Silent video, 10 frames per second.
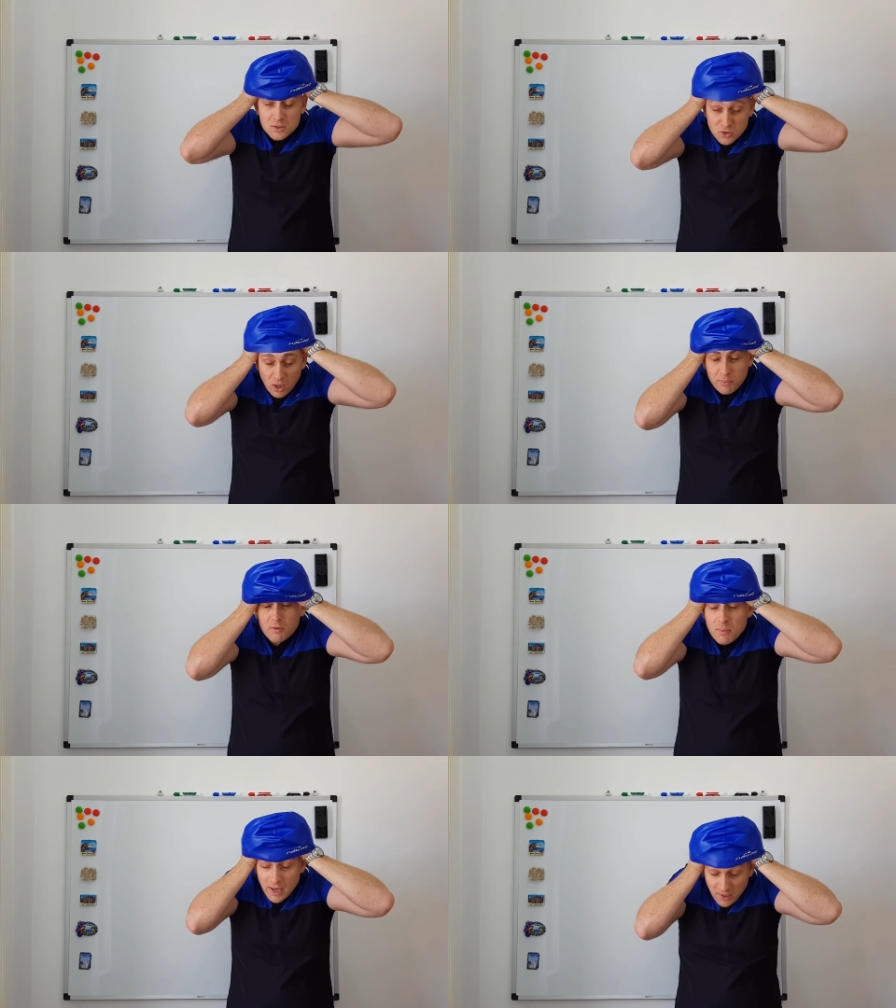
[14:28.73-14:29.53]
top of
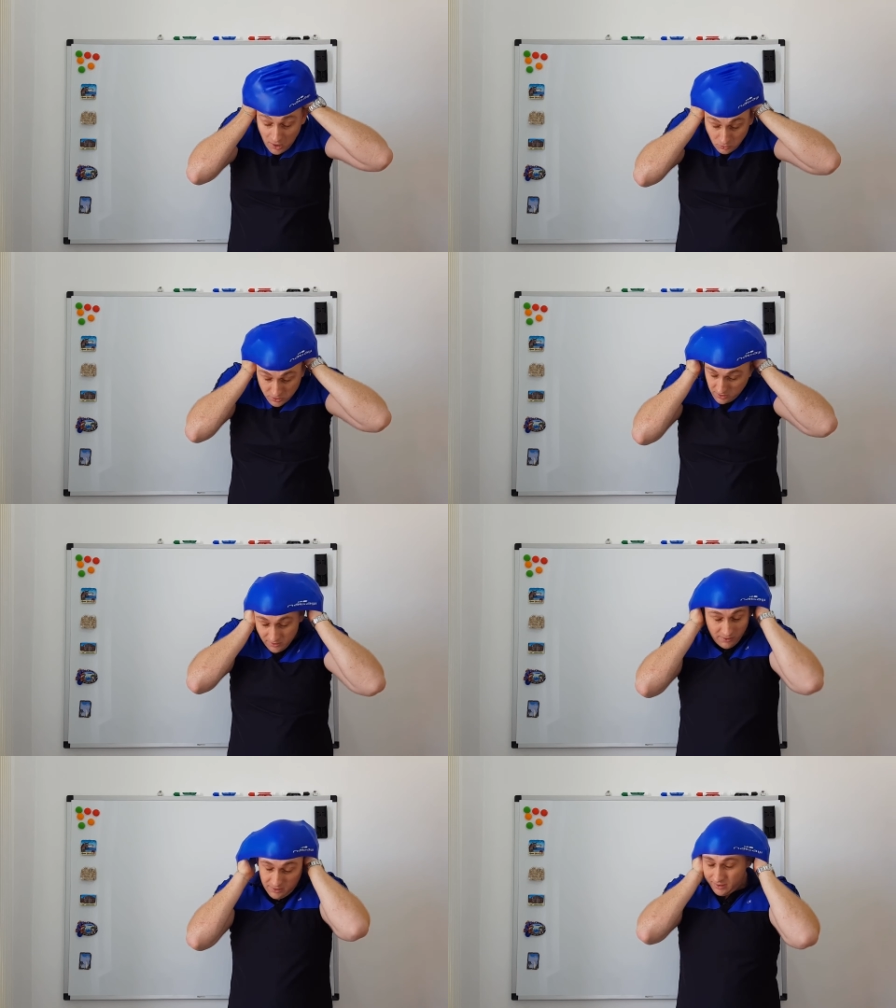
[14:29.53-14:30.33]
my nose,
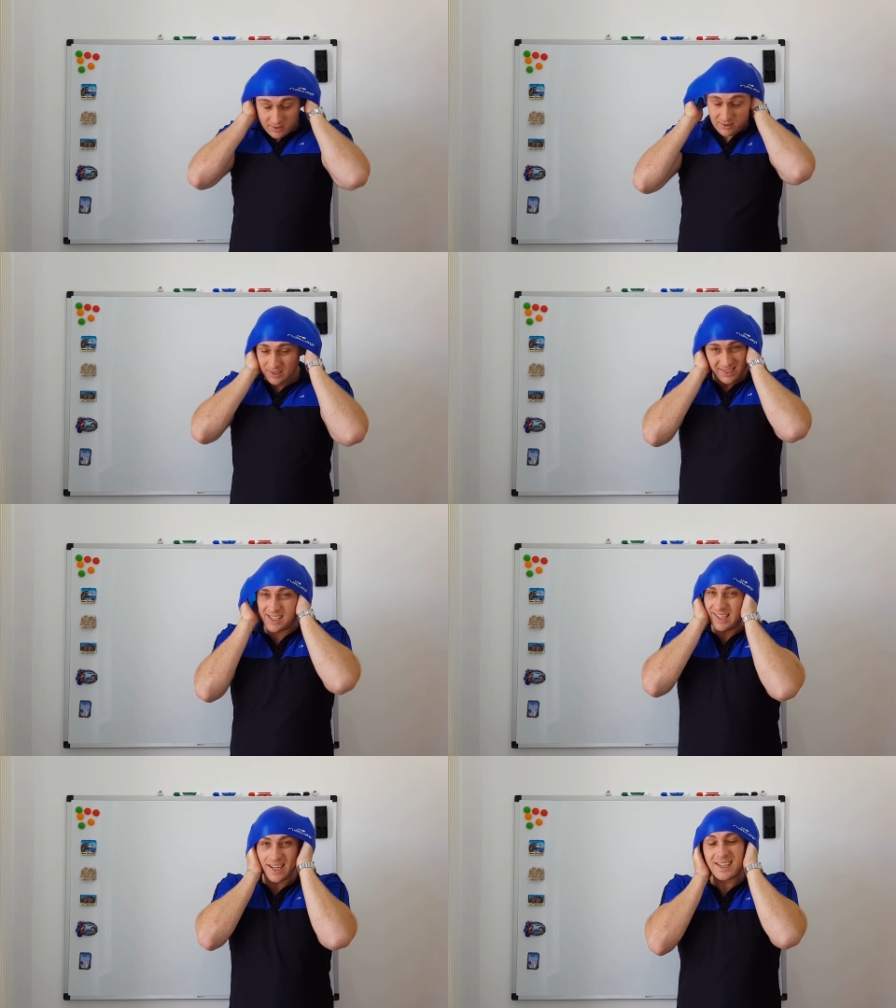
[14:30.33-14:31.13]

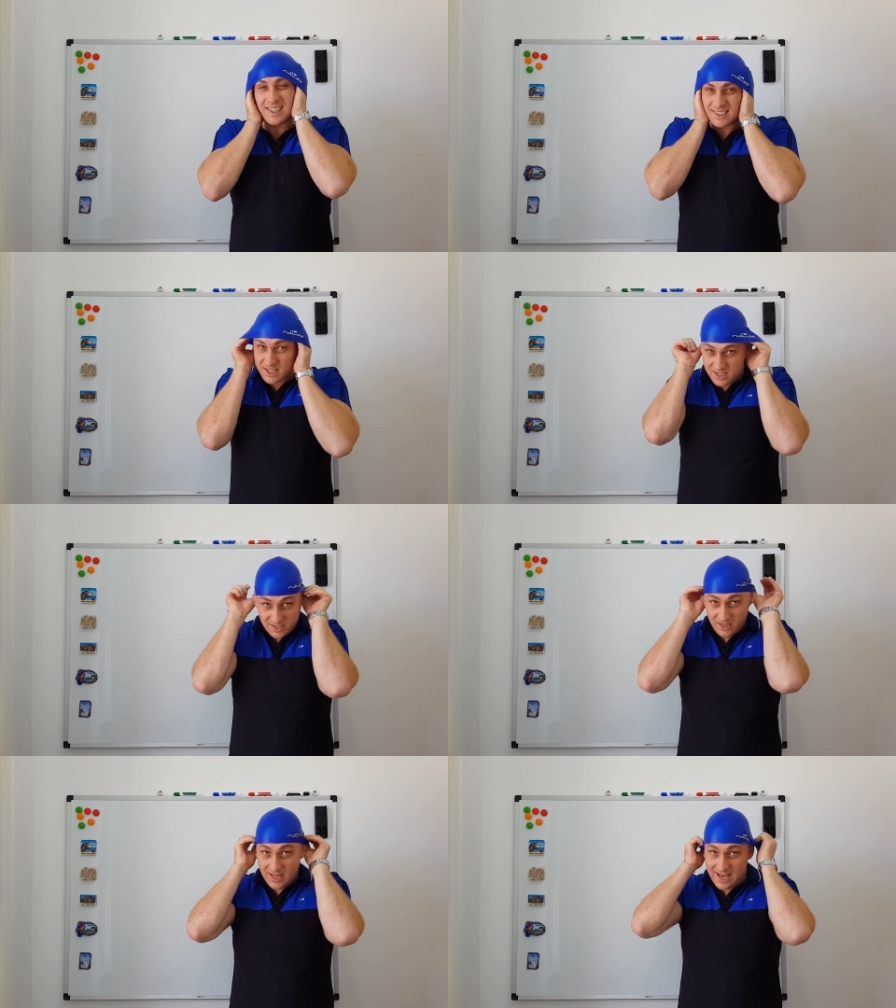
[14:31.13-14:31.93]
and I kind of
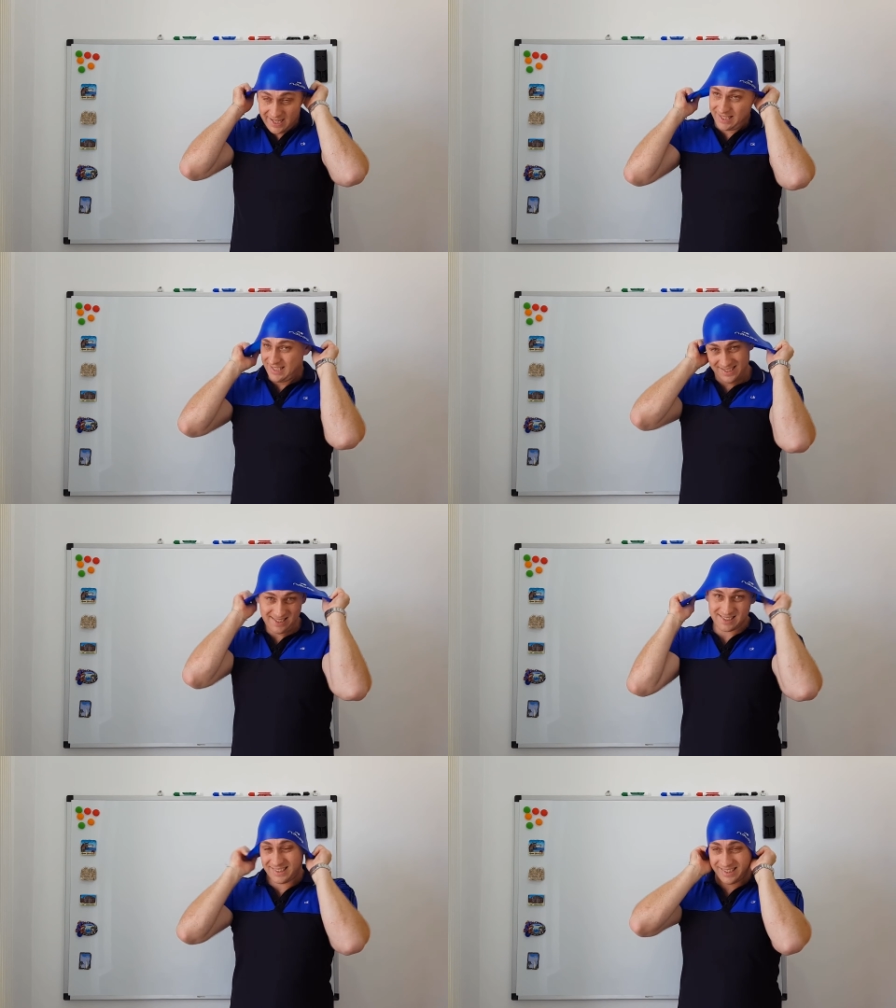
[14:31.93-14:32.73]
slide it
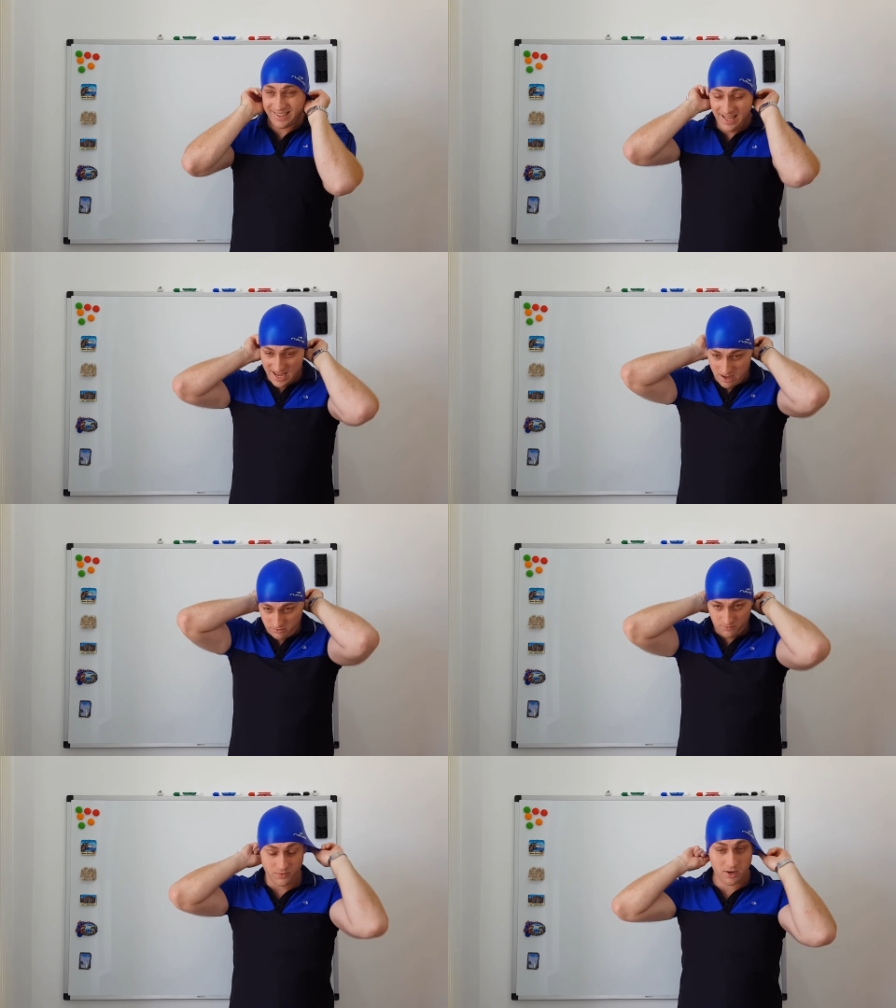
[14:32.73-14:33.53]

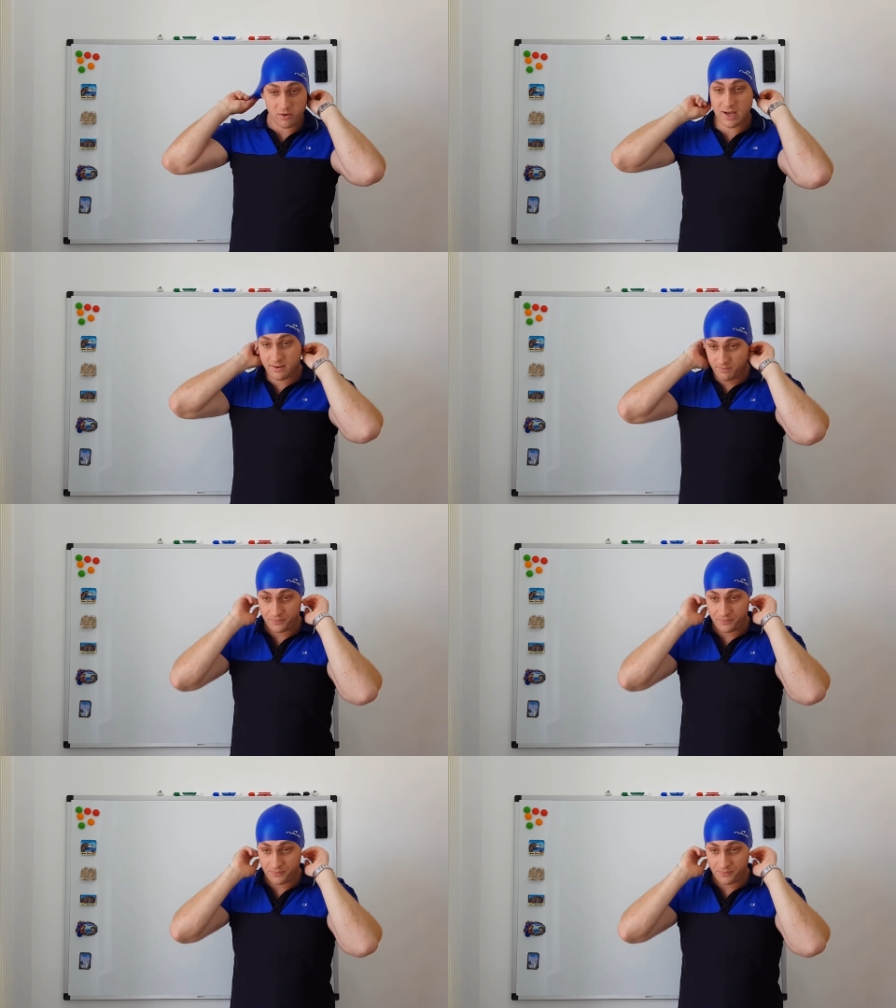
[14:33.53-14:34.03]
down. All right.